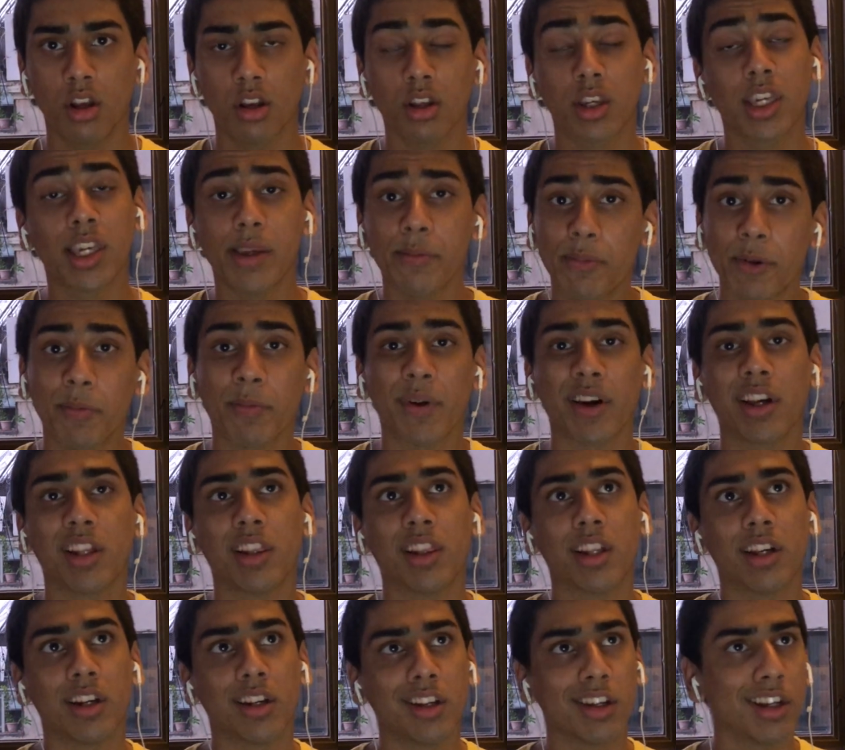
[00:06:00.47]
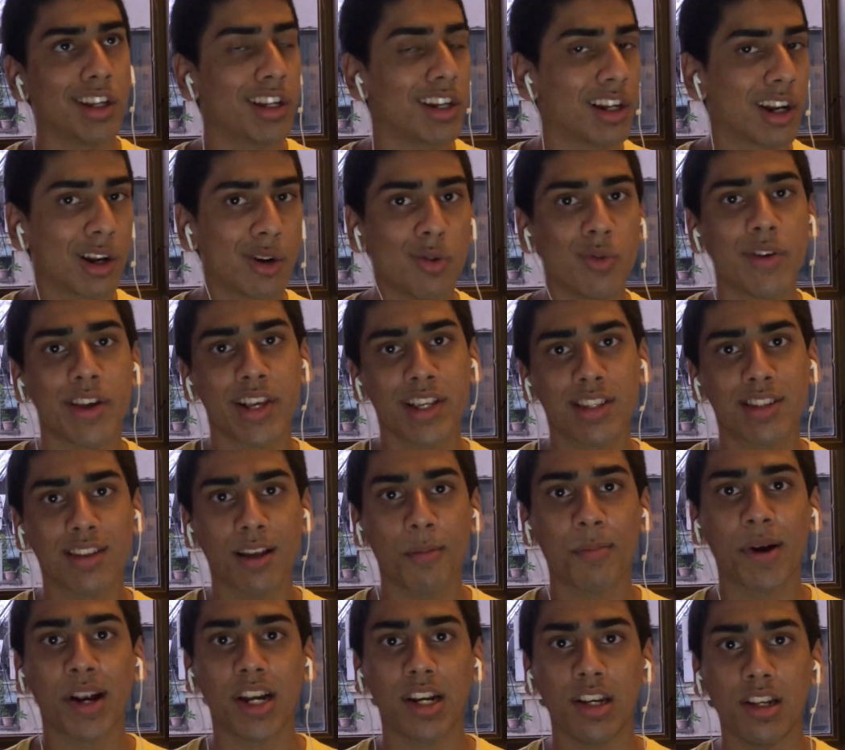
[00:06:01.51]
Keep in mind that including
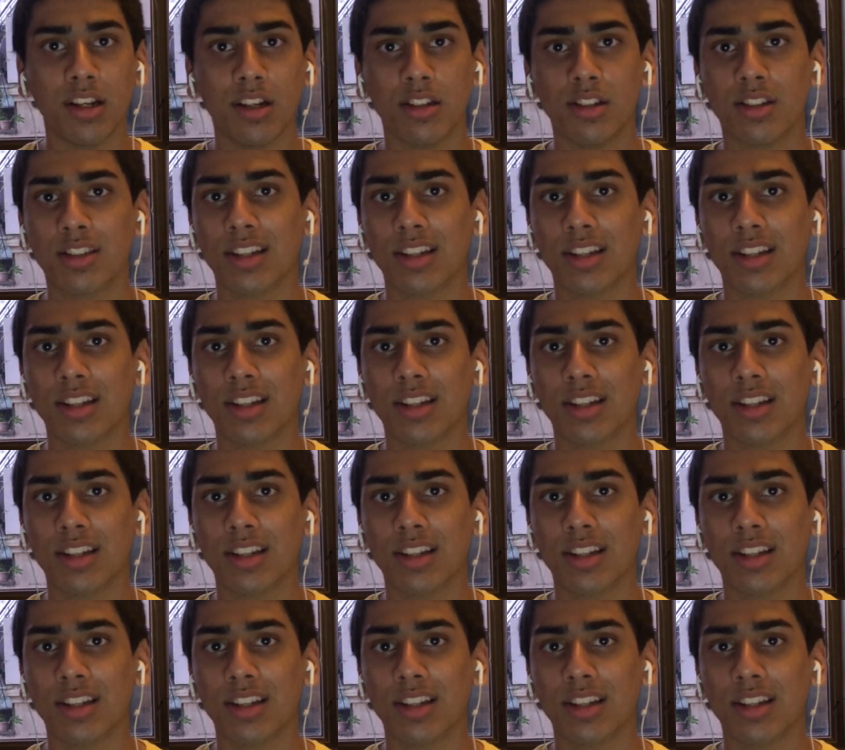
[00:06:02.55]
some ideas